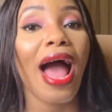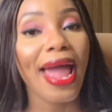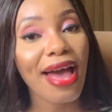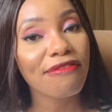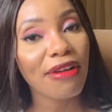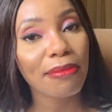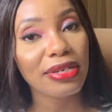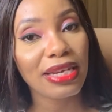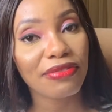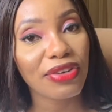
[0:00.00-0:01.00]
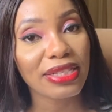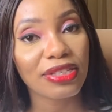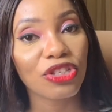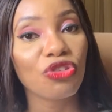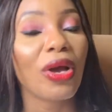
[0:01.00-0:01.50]
I have family and friends
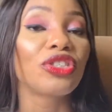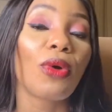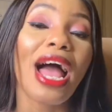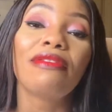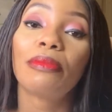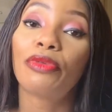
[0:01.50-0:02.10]
in the US, or I have a